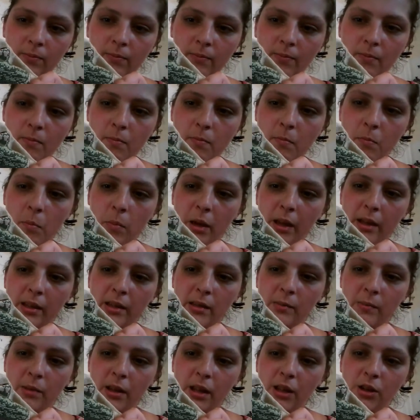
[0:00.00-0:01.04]
mix
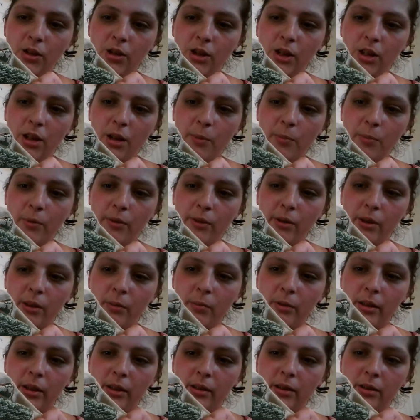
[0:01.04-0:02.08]
my G up a little
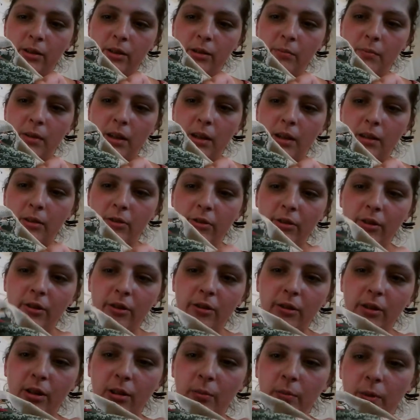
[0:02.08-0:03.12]
bit to make it look a
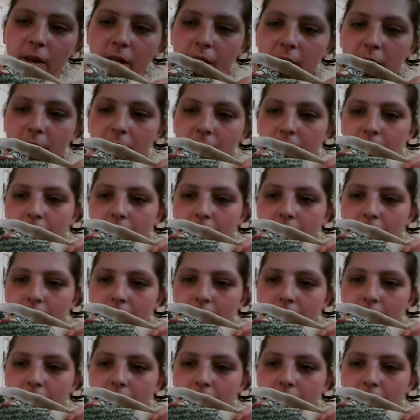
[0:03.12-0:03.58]
little better.